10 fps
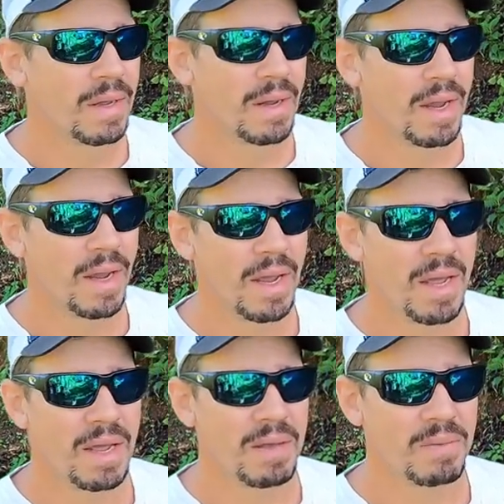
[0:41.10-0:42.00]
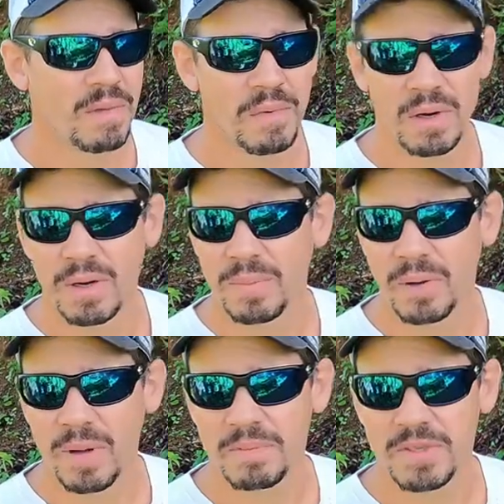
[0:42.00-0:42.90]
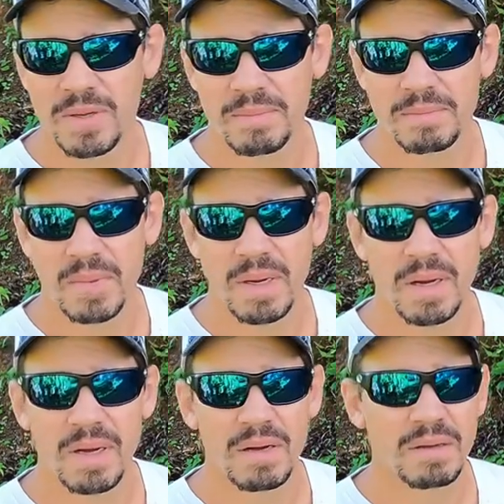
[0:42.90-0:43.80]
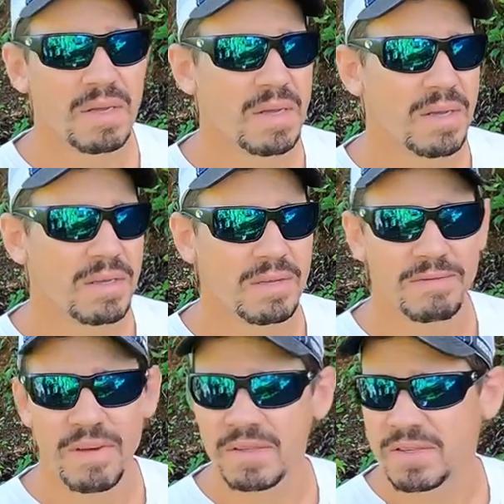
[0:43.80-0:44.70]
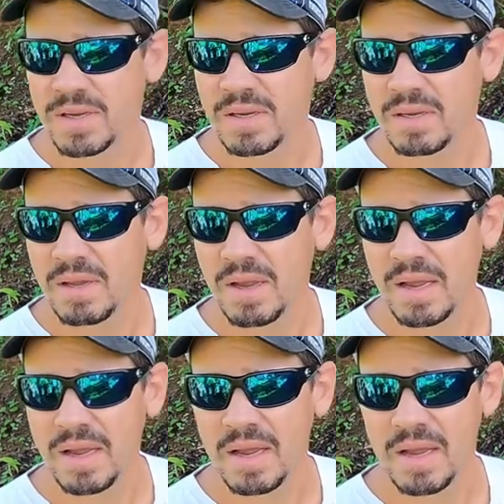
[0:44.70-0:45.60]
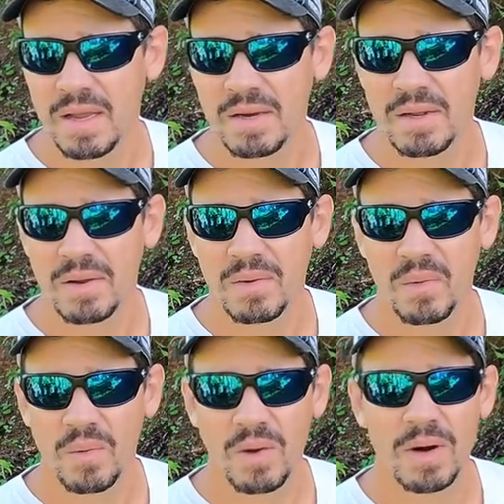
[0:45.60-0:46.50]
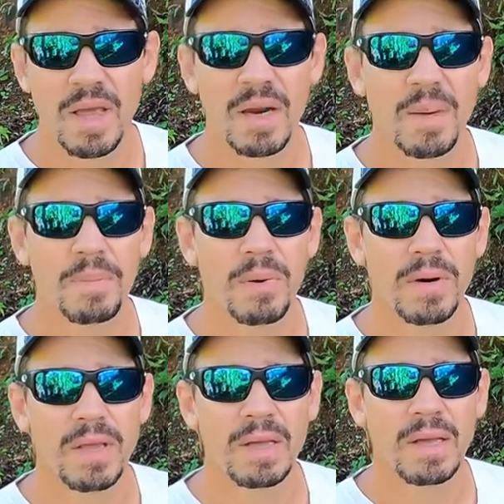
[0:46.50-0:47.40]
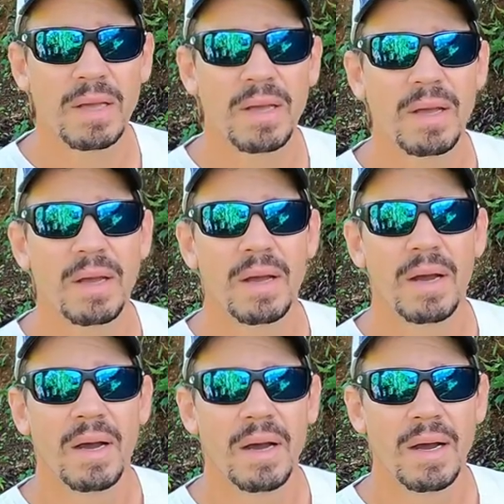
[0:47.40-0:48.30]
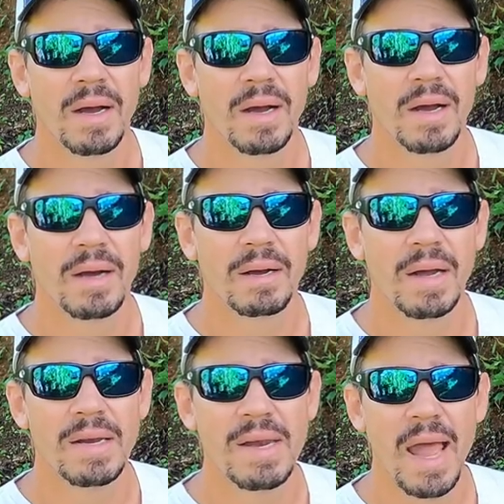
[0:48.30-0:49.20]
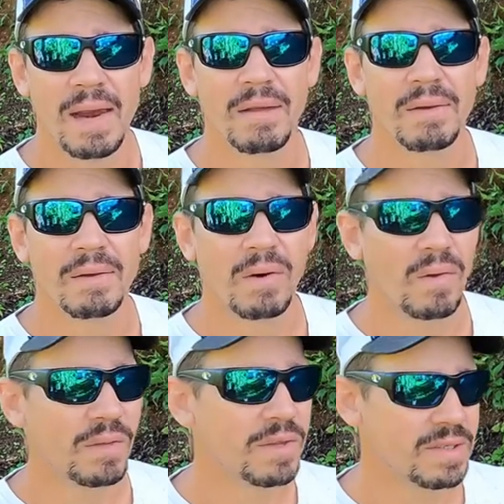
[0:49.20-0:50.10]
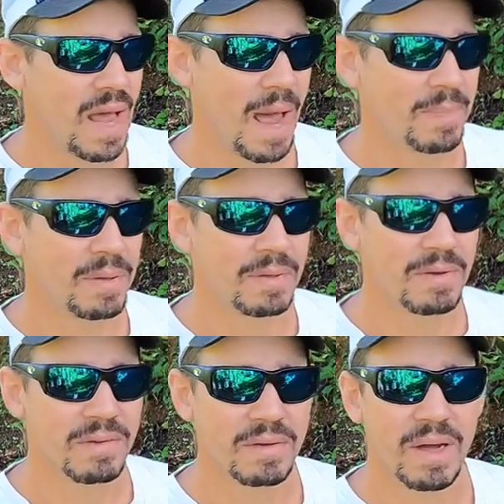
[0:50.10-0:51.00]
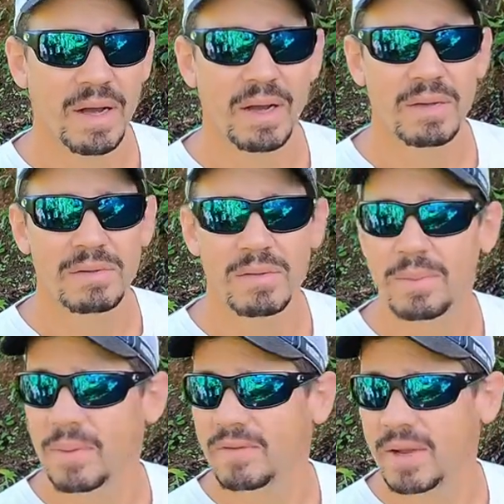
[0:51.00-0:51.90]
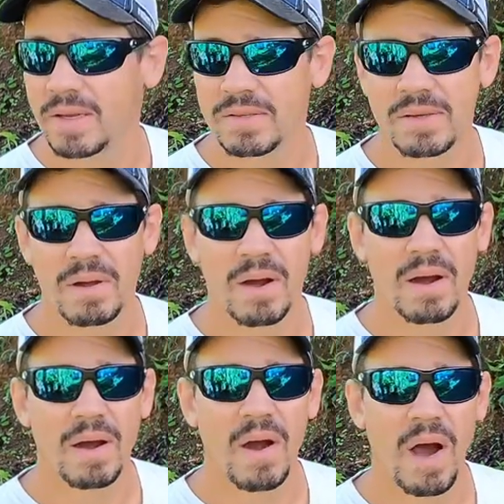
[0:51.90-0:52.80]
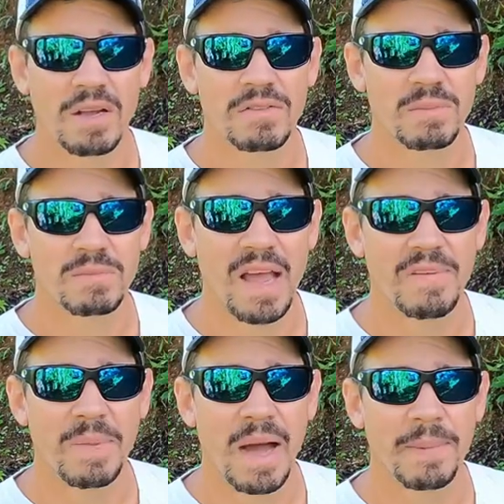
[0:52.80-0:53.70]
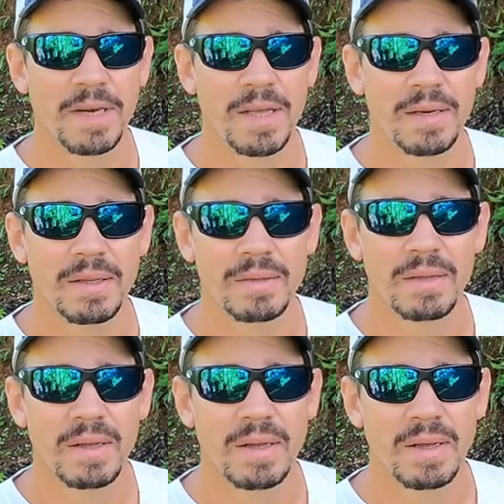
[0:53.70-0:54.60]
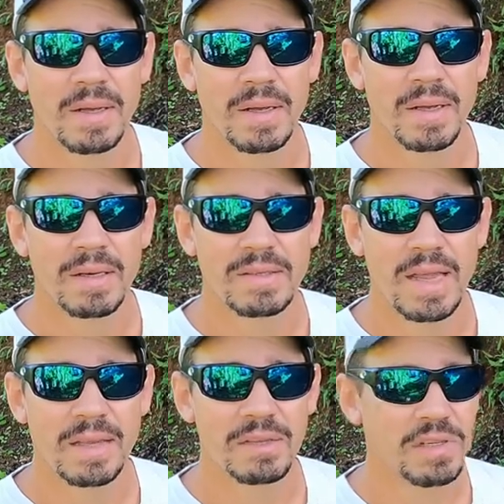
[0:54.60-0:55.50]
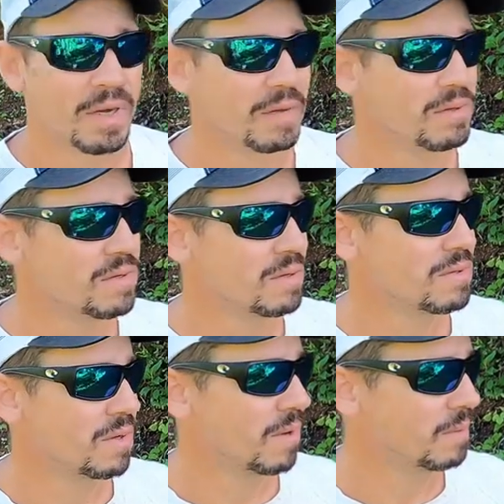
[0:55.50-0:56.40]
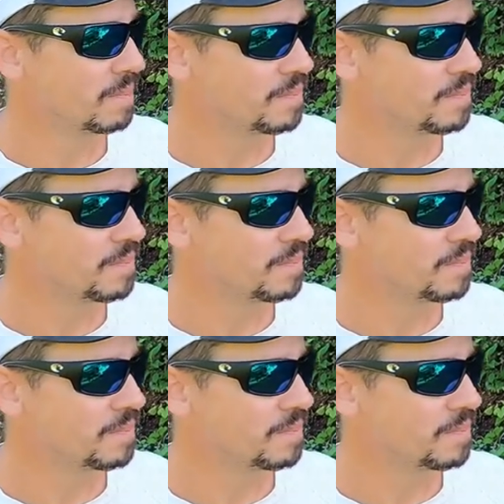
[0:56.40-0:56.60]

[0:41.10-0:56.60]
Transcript: And then we're gonna put up some, uh, some fencing and we're gonna end up putting uh, a net over the top uh, to prevent uh, hawks from dive bombing in and, and taking chickens. So.